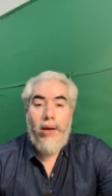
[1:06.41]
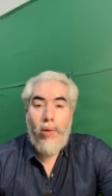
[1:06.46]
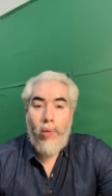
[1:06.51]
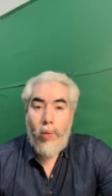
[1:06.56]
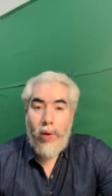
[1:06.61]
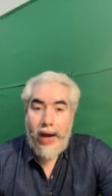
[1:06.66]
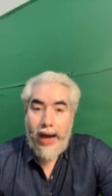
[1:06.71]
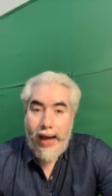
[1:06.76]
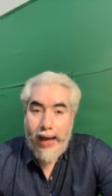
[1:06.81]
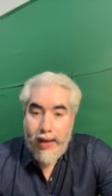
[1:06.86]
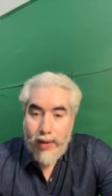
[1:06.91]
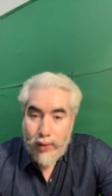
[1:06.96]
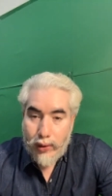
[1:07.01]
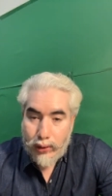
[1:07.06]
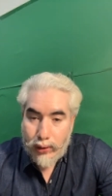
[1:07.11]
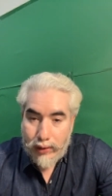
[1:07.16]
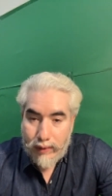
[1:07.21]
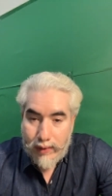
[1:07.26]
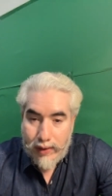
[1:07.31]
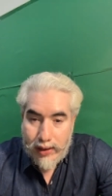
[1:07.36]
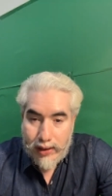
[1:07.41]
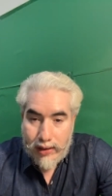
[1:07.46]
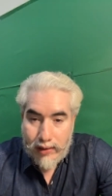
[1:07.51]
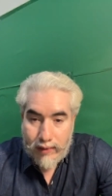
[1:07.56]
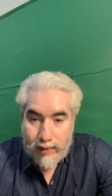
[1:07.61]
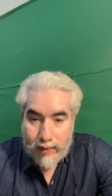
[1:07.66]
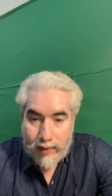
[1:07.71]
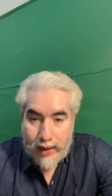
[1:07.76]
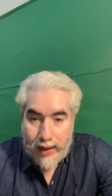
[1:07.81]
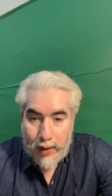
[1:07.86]
why you should visit
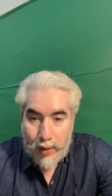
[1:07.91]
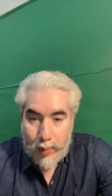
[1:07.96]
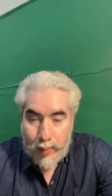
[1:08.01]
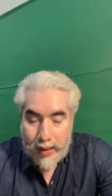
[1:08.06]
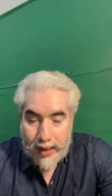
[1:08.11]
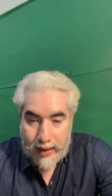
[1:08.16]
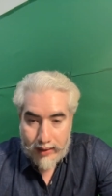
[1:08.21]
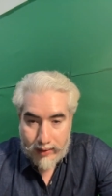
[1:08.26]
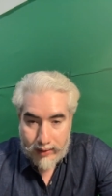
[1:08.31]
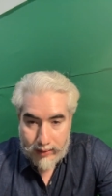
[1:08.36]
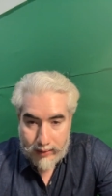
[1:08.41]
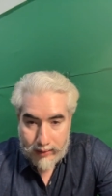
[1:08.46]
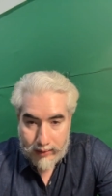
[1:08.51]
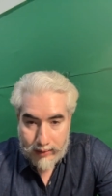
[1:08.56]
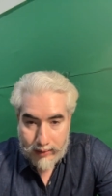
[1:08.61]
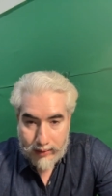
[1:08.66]
a chiropractor